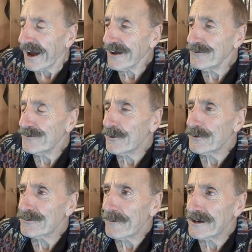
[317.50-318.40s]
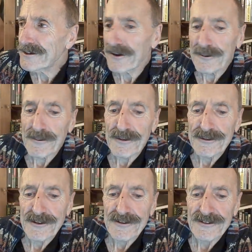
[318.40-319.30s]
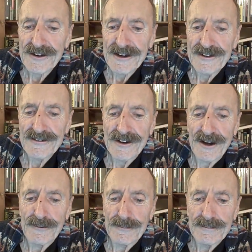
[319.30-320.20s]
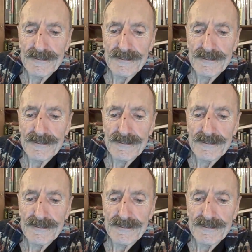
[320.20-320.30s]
As viewers may know, 30 years ago,